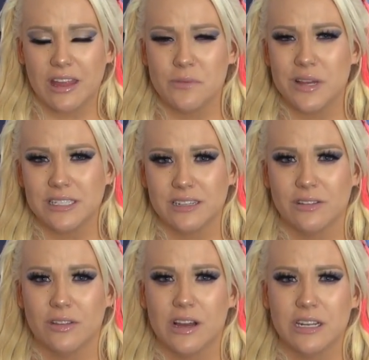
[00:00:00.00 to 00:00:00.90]
elements and
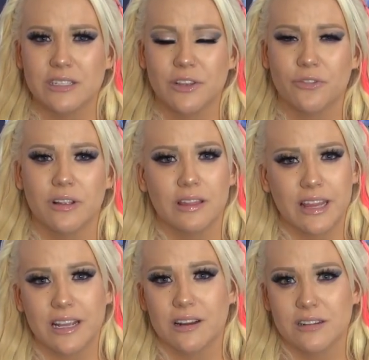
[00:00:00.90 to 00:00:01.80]
a lot of different
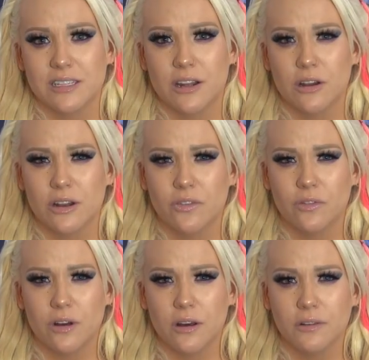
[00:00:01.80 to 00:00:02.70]
layers that are
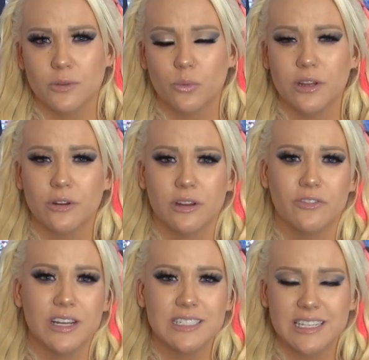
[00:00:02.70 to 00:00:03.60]
involved when you're
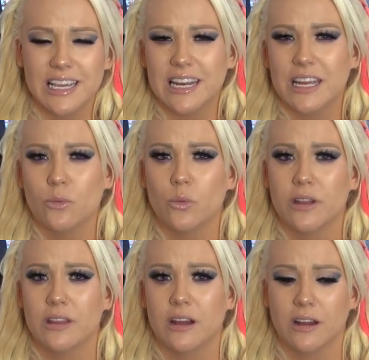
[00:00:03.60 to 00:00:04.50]
investigating,
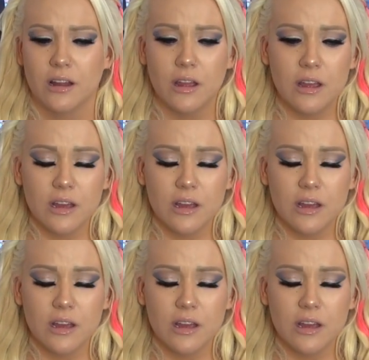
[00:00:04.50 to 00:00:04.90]
when they're